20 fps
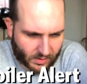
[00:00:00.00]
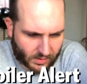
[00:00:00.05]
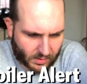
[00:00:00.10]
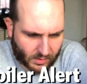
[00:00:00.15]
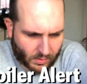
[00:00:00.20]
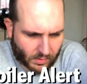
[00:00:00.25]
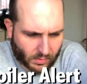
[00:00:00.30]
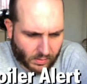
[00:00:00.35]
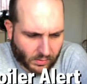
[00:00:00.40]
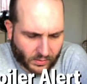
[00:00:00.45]

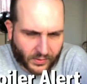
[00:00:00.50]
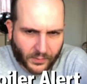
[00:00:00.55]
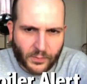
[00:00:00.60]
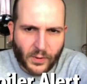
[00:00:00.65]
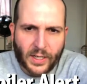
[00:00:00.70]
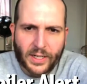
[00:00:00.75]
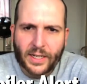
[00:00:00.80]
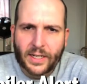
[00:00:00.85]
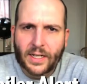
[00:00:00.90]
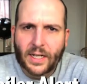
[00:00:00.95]
Oh, it's
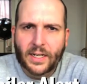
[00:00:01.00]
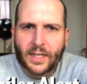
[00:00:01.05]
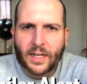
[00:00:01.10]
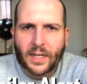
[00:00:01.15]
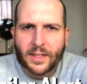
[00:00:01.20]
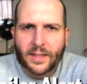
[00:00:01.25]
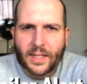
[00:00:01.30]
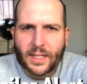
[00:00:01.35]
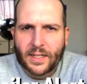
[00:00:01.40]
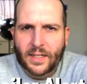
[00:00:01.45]
Friday night. I
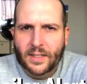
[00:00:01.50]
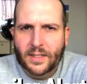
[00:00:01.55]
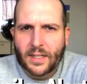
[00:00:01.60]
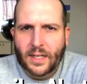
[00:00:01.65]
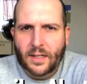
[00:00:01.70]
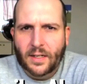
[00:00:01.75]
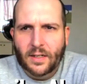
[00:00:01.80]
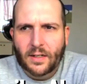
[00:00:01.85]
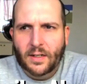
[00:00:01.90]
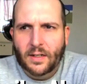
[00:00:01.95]
think it's
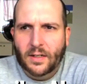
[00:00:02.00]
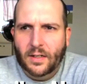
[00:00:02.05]
at